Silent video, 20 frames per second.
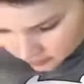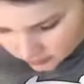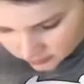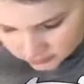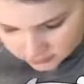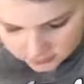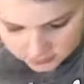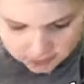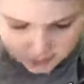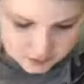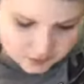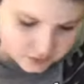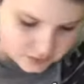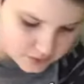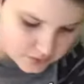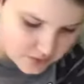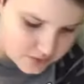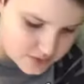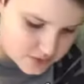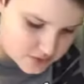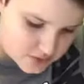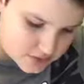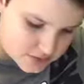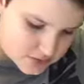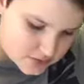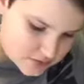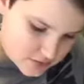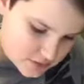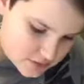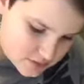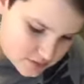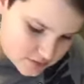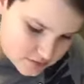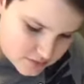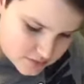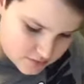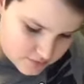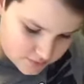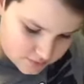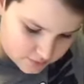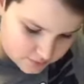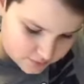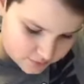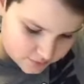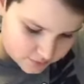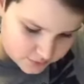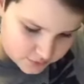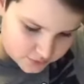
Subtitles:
that's cool. Tell them what it says.